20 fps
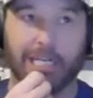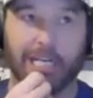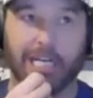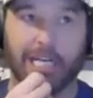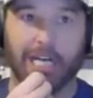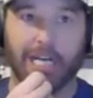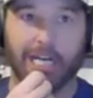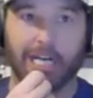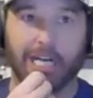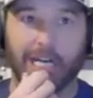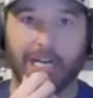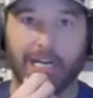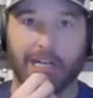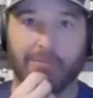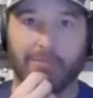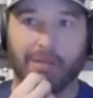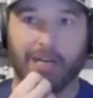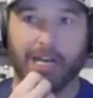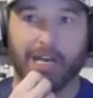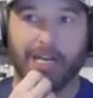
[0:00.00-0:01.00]

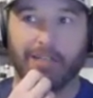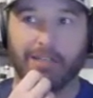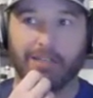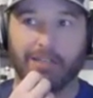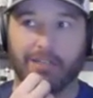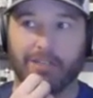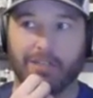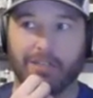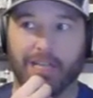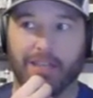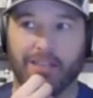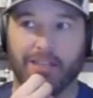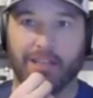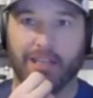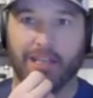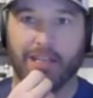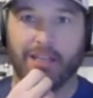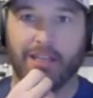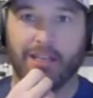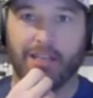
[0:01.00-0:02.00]
Um, I do, I
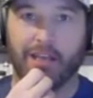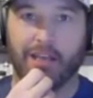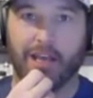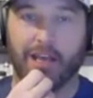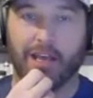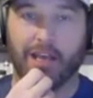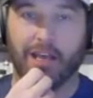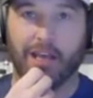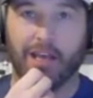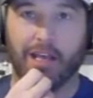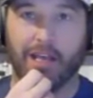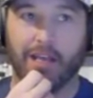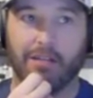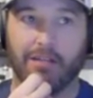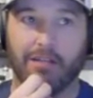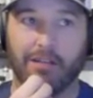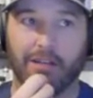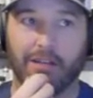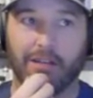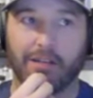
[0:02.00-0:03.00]
think uh,
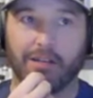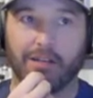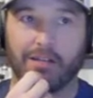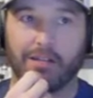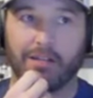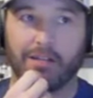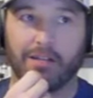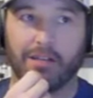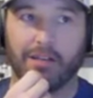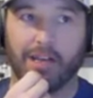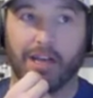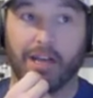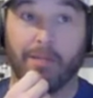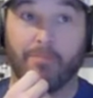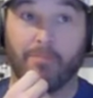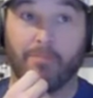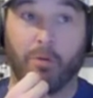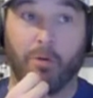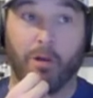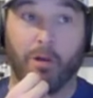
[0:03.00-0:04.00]
I
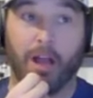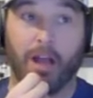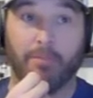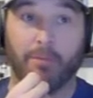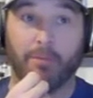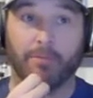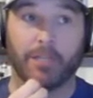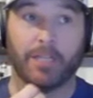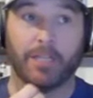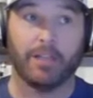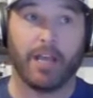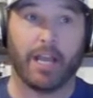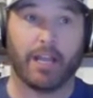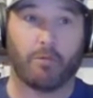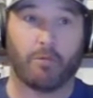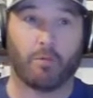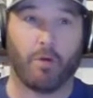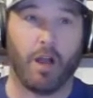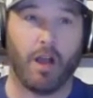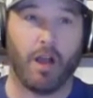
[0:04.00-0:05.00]
probably like
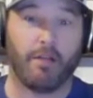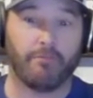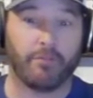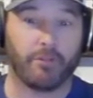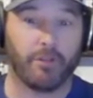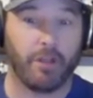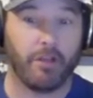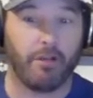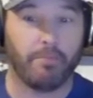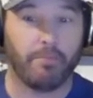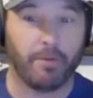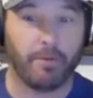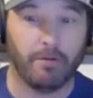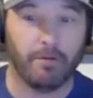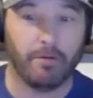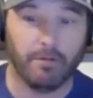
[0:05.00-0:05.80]
Rahm for the Open.